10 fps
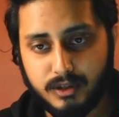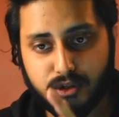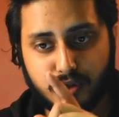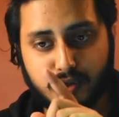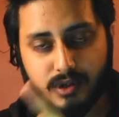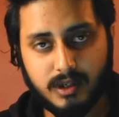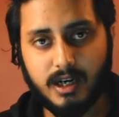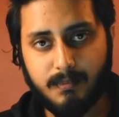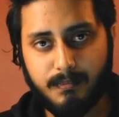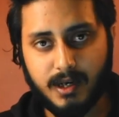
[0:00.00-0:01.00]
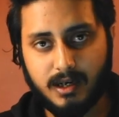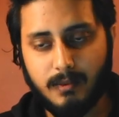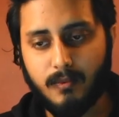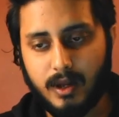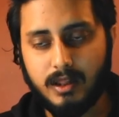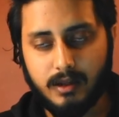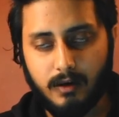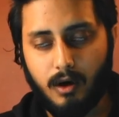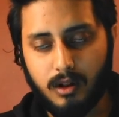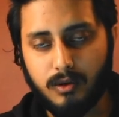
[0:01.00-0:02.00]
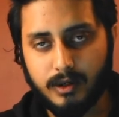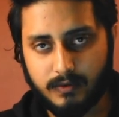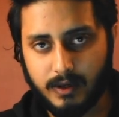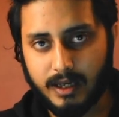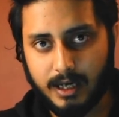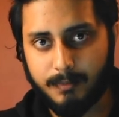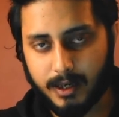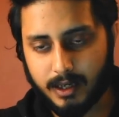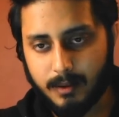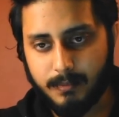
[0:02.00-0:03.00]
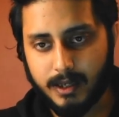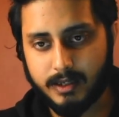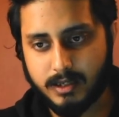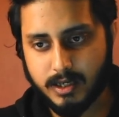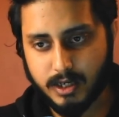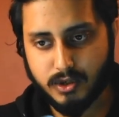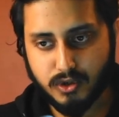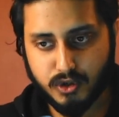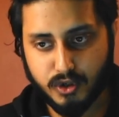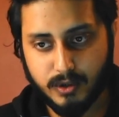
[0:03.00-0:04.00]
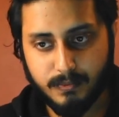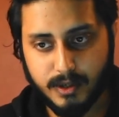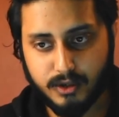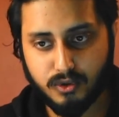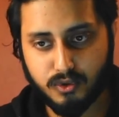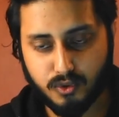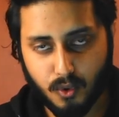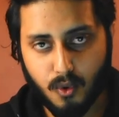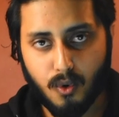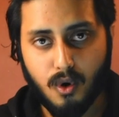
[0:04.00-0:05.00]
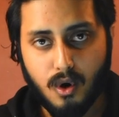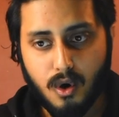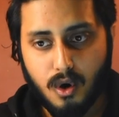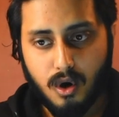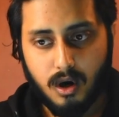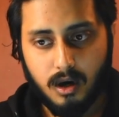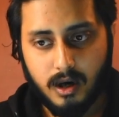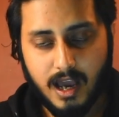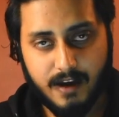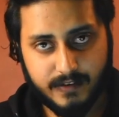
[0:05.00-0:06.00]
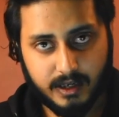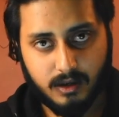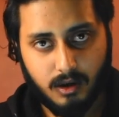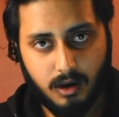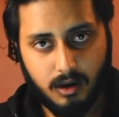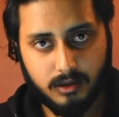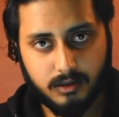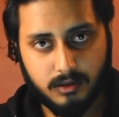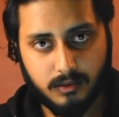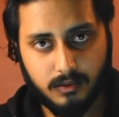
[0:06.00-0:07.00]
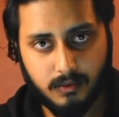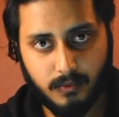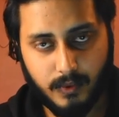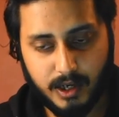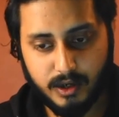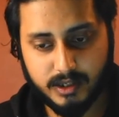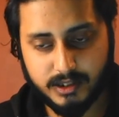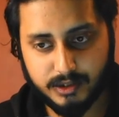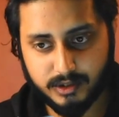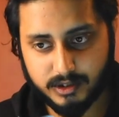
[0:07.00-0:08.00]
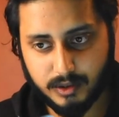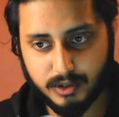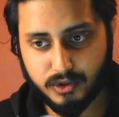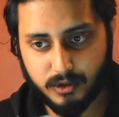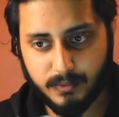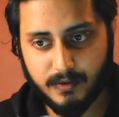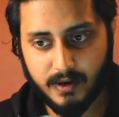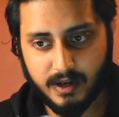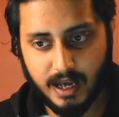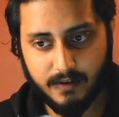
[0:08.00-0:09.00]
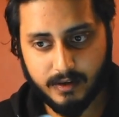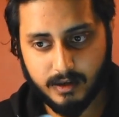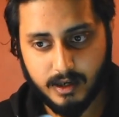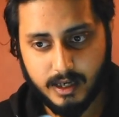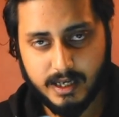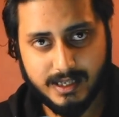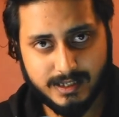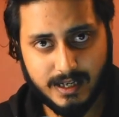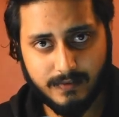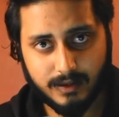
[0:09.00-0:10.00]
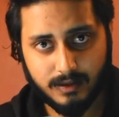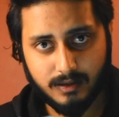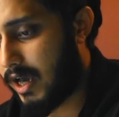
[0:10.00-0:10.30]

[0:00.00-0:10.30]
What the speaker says: This shouldn't get picked up. Well, although it will get picked up, but it shouldn't be so heavy on while you're listening to the sound. This shouldn't be very heavy. Is it heavy?